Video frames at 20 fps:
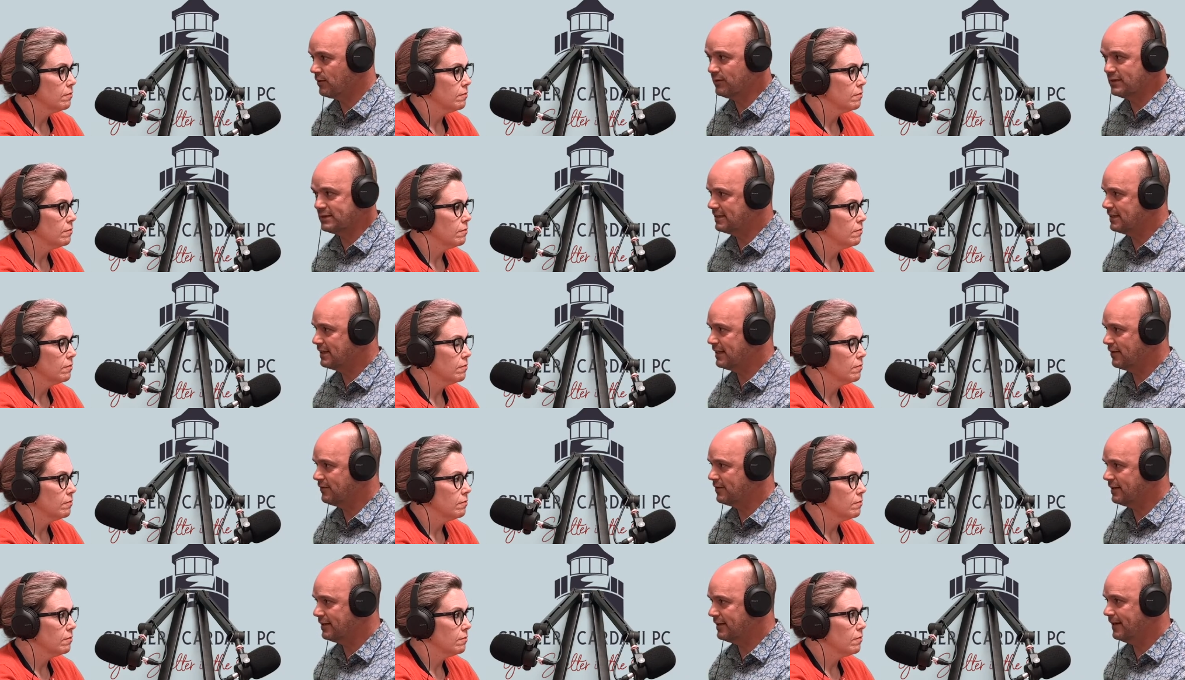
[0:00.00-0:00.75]
Speaker 1: We see it
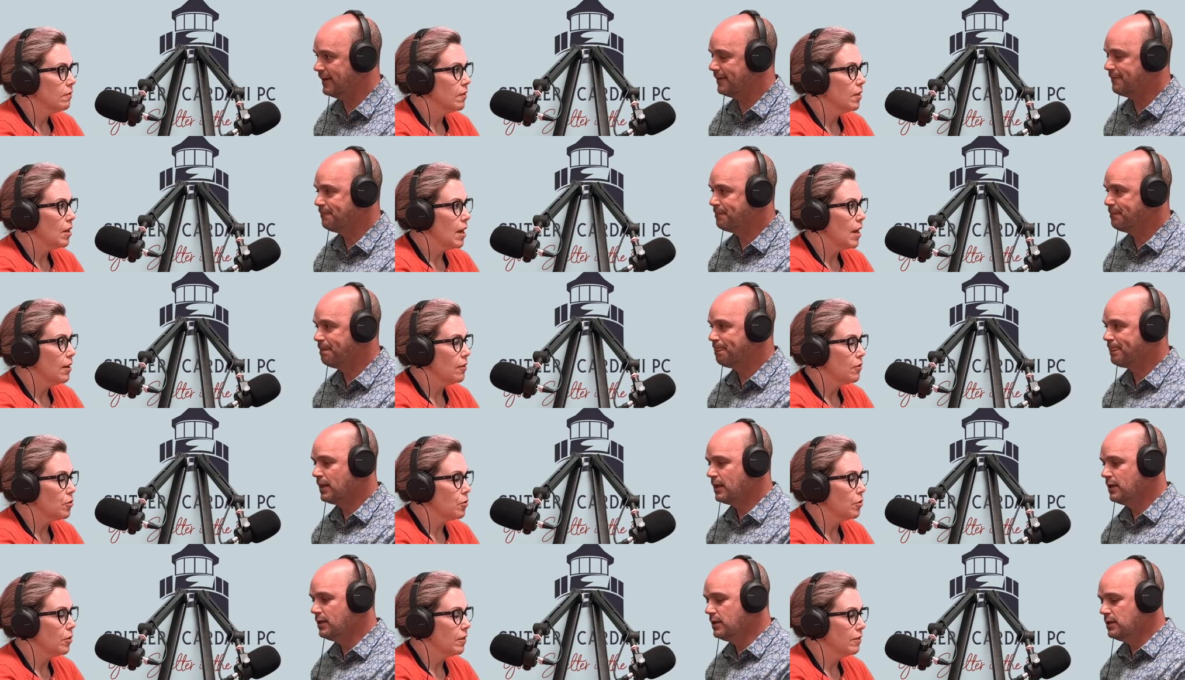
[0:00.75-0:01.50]
every day. Uh,
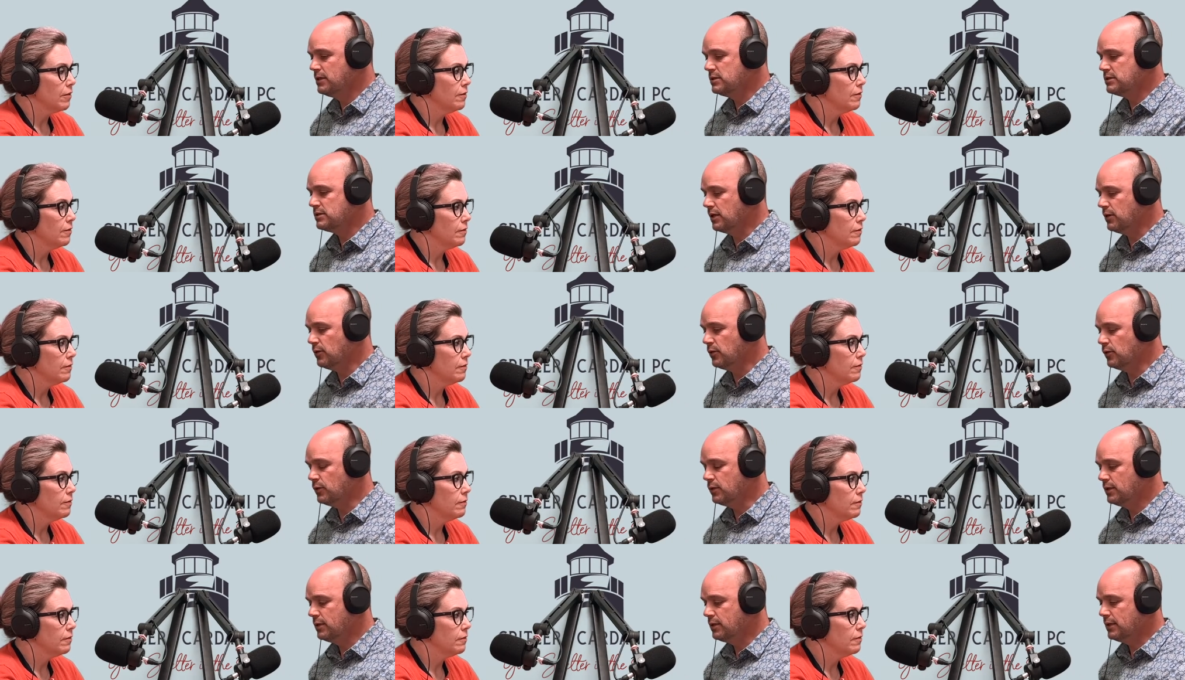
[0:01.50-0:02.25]
sure. So